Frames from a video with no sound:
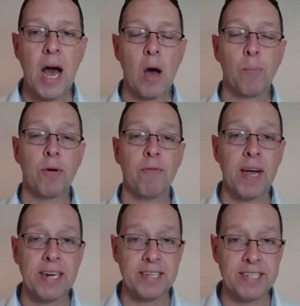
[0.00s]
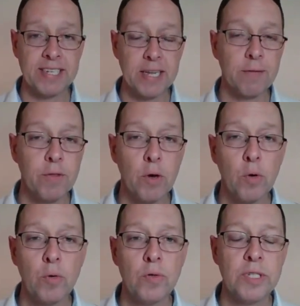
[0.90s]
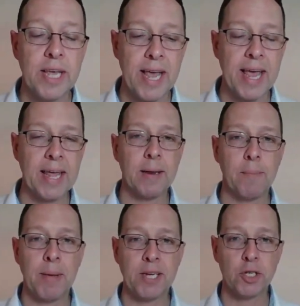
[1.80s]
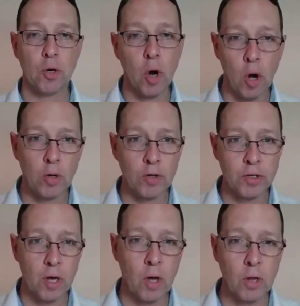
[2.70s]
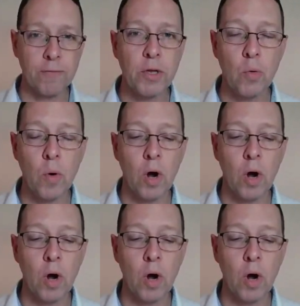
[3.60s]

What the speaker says: I'll provide a set of those and make sure all of you